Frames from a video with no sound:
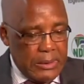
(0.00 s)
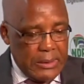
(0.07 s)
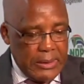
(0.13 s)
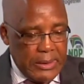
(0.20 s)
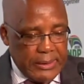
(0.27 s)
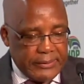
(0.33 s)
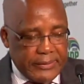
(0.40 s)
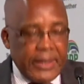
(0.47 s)

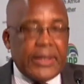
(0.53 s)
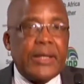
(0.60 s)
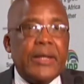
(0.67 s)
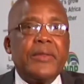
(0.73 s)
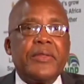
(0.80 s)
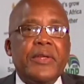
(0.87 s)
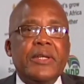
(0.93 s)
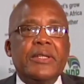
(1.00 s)
Exactly
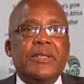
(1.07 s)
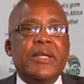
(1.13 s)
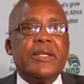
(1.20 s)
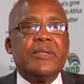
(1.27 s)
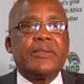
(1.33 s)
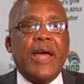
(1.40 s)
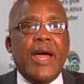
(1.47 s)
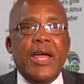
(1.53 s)
in 30
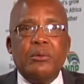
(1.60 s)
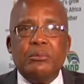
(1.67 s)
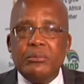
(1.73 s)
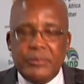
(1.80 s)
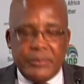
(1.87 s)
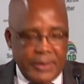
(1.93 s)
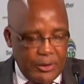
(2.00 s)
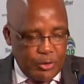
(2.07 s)
days' time.
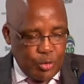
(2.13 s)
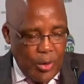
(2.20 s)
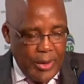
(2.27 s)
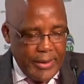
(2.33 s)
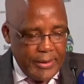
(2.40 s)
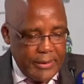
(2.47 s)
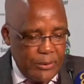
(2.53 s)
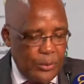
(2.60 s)
That's
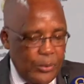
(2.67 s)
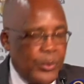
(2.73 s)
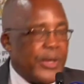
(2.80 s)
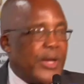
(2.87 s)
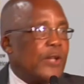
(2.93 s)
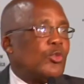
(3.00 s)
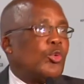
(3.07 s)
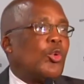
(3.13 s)
why we
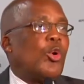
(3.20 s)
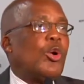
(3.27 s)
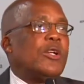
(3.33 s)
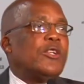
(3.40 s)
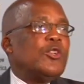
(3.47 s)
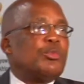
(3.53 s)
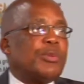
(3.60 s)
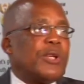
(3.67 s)
had to call
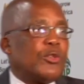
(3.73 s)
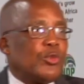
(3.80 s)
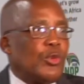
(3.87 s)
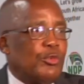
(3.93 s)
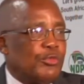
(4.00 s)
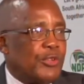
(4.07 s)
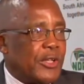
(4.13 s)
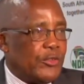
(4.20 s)
this press
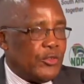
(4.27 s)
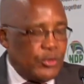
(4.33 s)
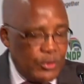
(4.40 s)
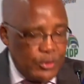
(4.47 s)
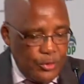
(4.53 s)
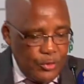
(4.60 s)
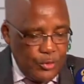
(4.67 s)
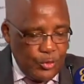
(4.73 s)
conference
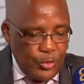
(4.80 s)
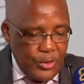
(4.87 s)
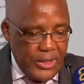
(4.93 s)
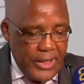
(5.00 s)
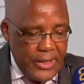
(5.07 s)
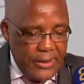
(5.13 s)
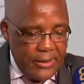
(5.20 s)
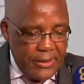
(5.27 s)

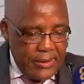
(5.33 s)
today.